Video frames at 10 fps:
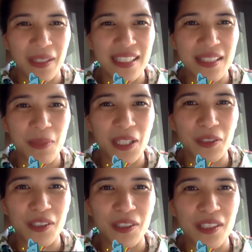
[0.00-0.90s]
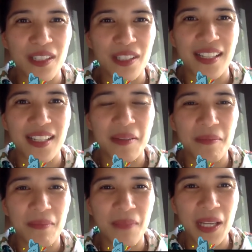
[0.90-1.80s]
It's because
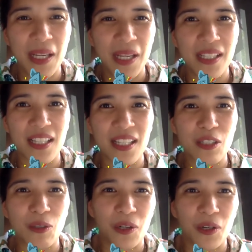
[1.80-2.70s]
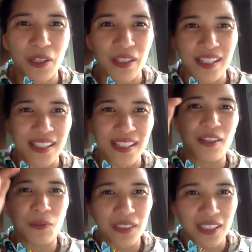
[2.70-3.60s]
maybe that story
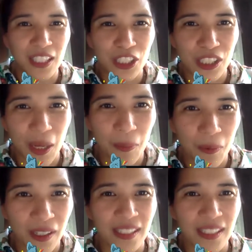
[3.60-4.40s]
will touch someone,